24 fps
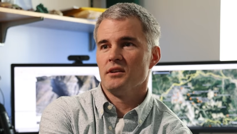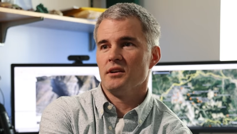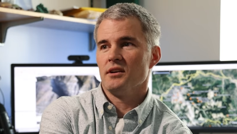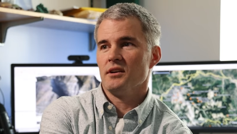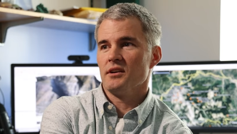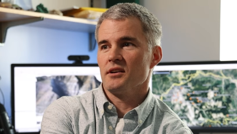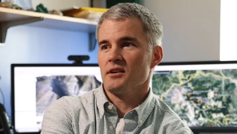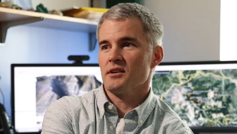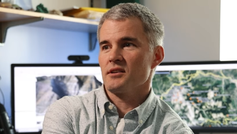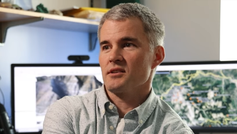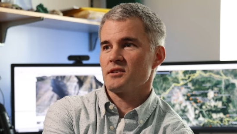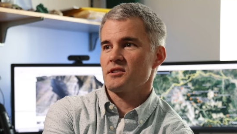
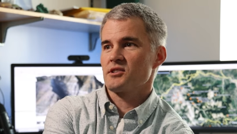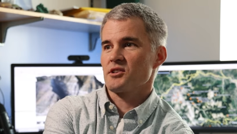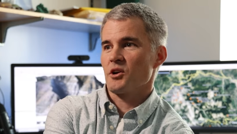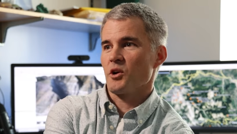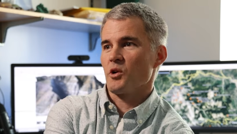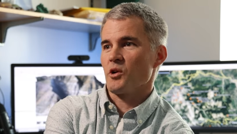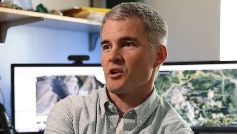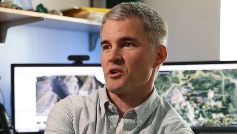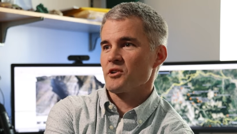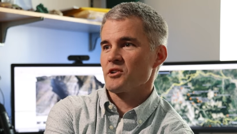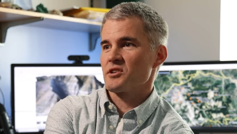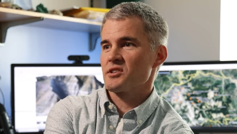And
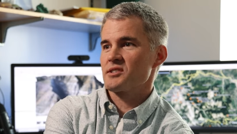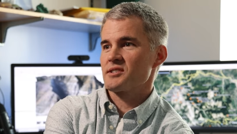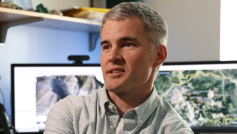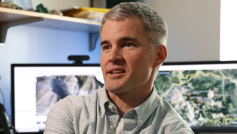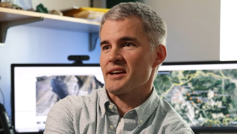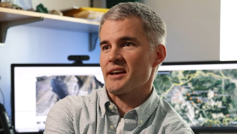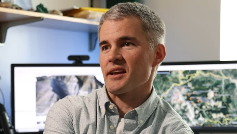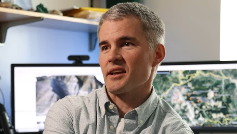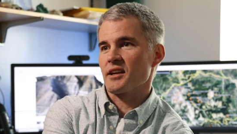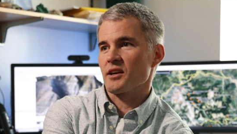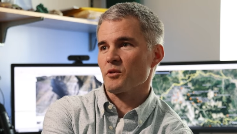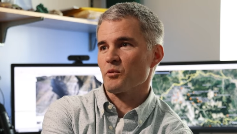so
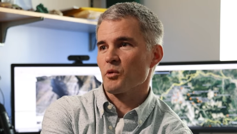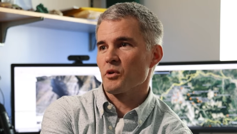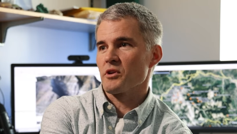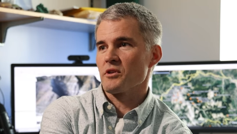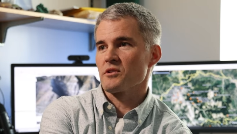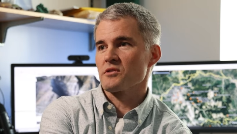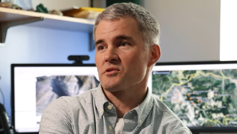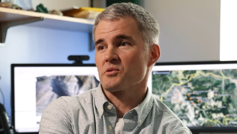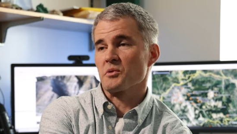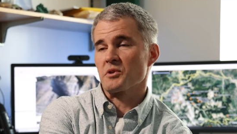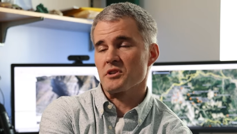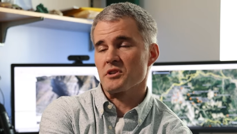understanding where those